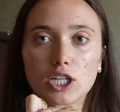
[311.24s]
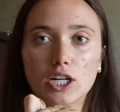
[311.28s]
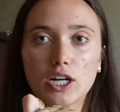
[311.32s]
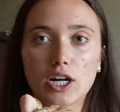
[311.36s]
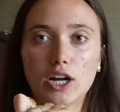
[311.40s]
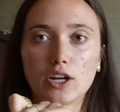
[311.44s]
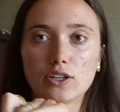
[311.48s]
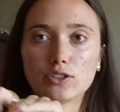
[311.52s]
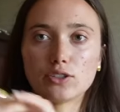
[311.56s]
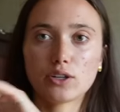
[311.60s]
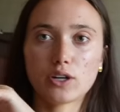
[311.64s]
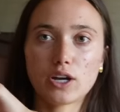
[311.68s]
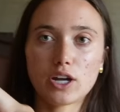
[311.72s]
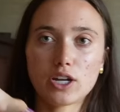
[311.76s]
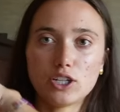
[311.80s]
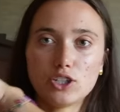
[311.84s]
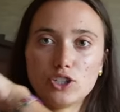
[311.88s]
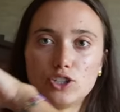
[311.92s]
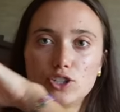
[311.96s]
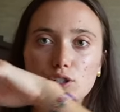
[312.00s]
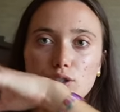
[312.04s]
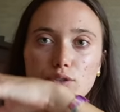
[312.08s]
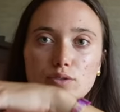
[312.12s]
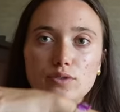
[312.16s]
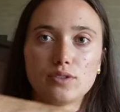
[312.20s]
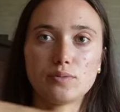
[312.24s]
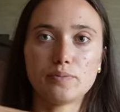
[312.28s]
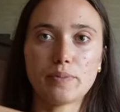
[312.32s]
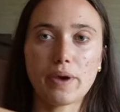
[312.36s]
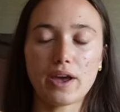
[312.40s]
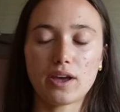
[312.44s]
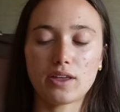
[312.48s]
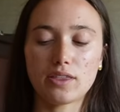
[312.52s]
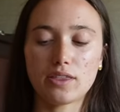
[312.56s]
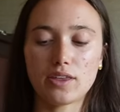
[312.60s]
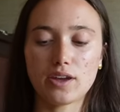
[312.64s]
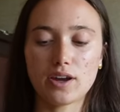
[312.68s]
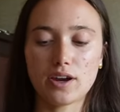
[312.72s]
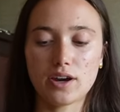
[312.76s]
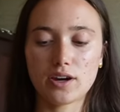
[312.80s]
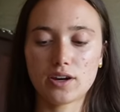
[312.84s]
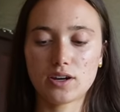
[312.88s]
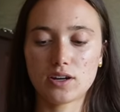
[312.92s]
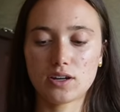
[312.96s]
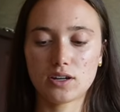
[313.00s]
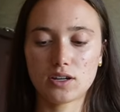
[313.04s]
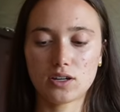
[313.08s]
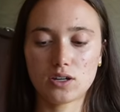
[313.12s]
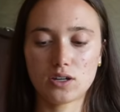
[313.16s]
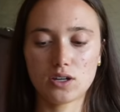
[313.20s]
I also got a juice back there,
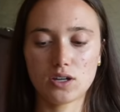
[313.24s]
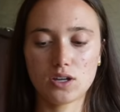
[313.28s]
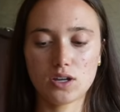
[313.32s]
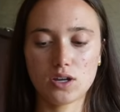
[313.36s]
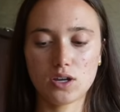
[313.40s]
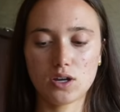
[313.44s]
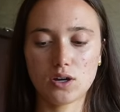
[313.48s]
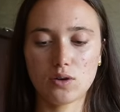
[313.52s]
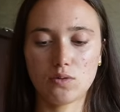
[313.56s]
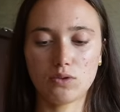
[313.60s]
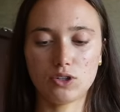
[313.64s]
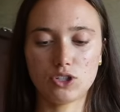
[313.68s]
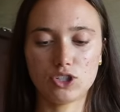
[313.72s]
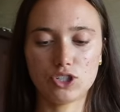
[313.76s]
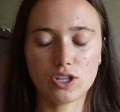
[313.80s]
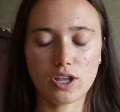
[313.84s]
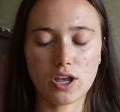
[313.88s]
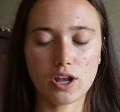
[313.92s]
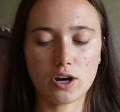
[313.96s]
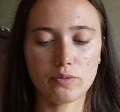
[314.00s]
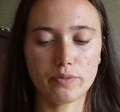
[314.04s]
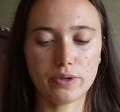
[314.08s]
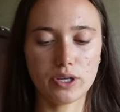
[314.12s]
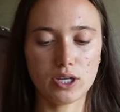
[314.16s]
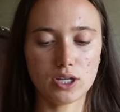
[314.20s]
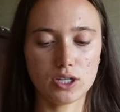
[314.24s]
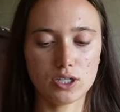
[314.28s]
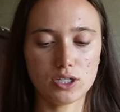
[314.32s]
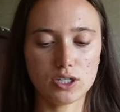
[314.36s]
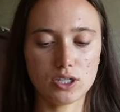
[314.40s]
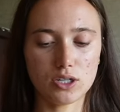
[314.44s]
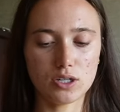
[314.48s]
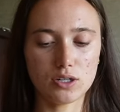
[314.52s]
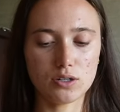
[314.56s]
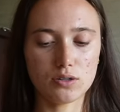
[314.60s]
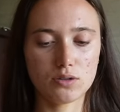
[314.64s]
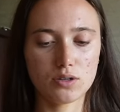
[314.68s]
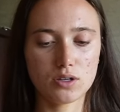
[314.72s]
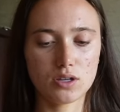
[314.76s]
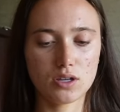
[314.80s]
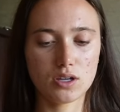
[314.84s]
which that'll be good too.